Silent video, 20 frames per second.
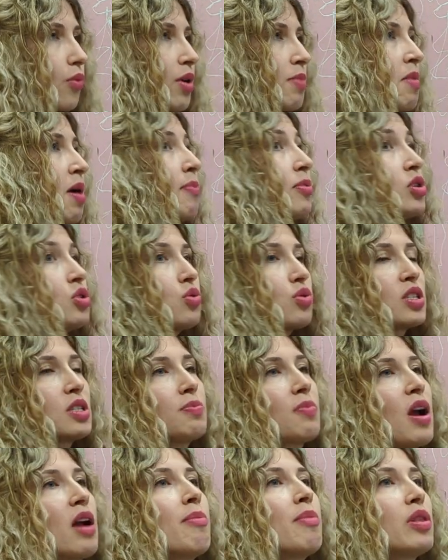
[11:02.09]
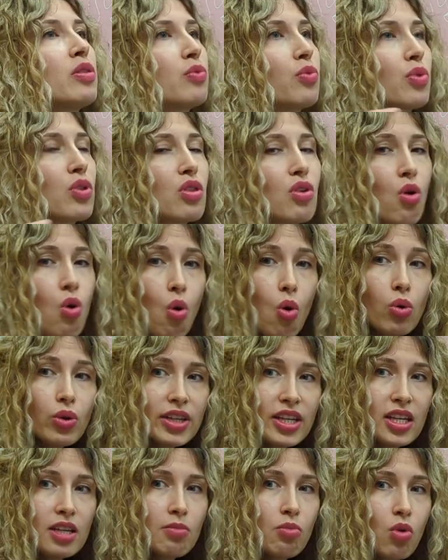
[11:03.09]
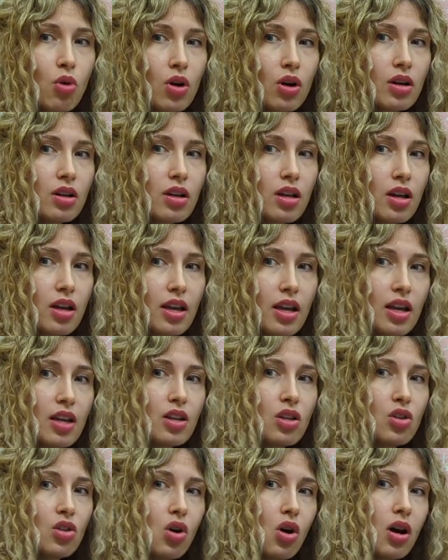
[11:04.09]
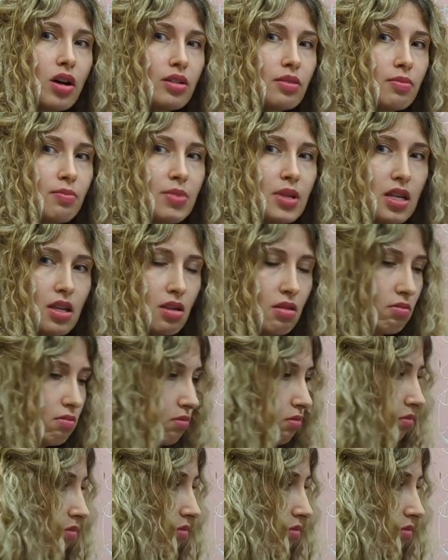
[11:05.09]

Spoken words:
Remember to experiment with the whole keyboard and not be